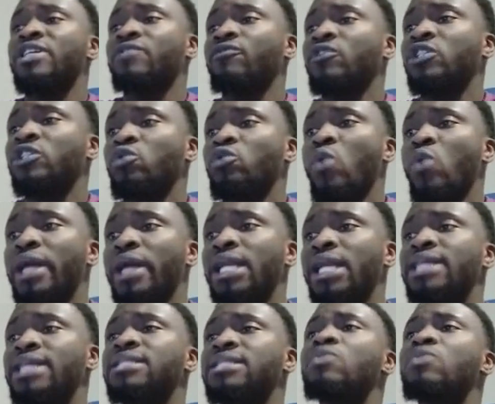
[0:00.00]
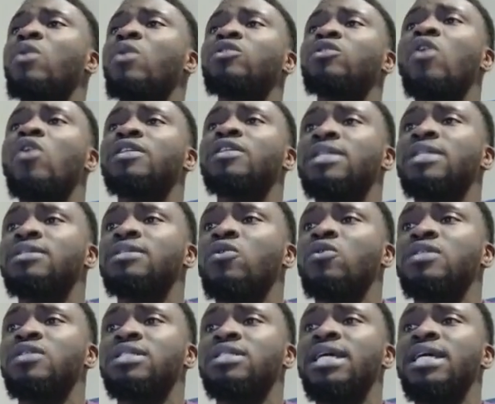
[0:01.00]
verse 41. Let's see what God says
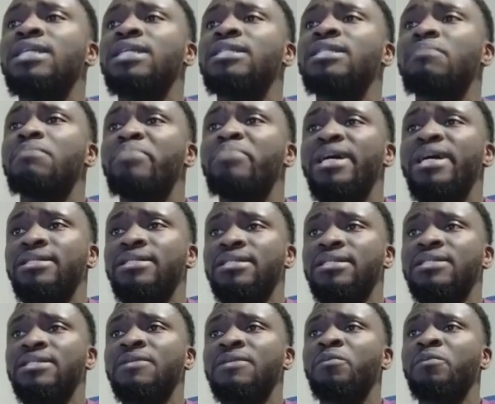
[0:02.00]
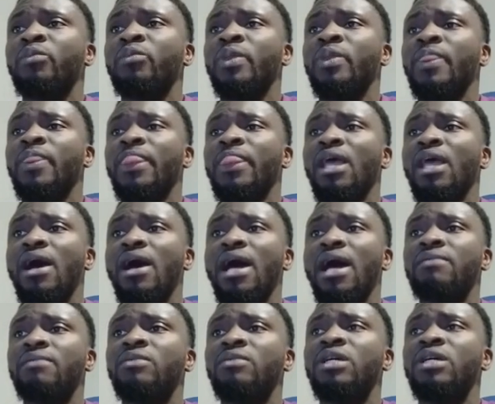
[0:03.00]
concerning the birds.
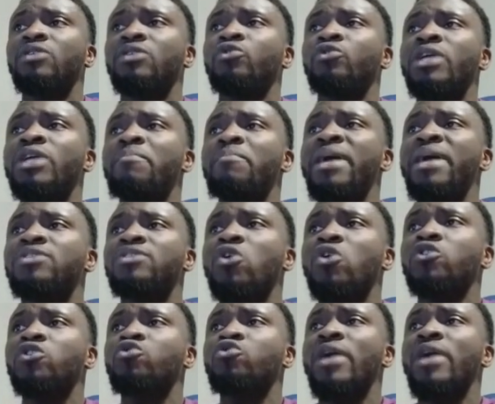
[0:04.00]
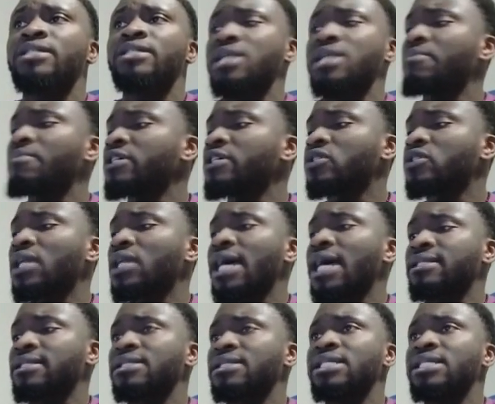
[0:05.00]
Do the birds also establish
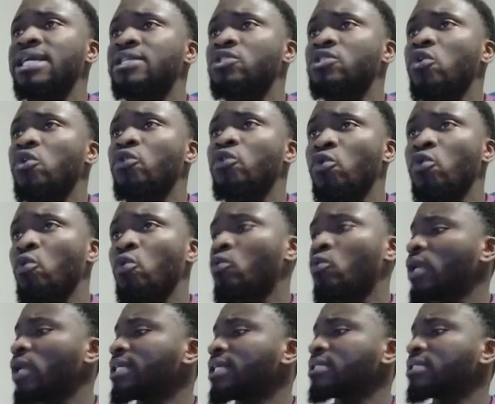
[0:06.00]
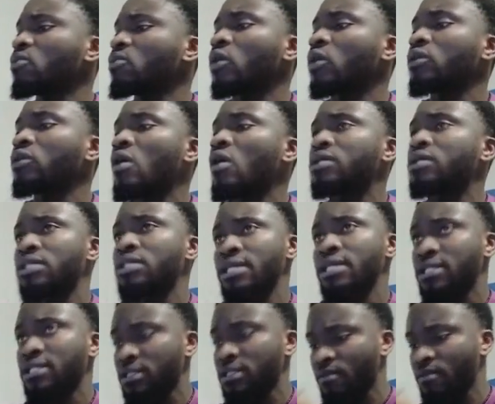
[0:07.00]
salat? Yes or no? Let's see what God
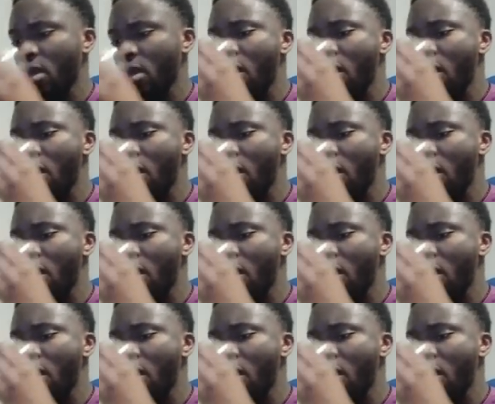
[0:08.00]
says.